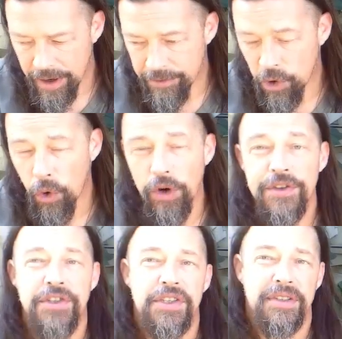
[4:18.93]
of
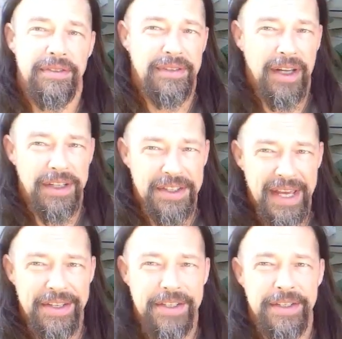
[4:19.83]
course,
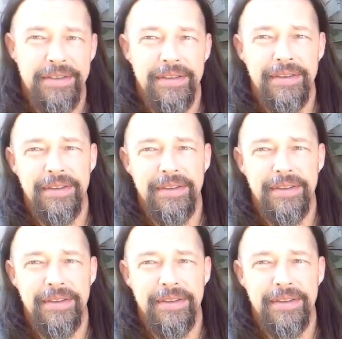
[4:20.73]
untested.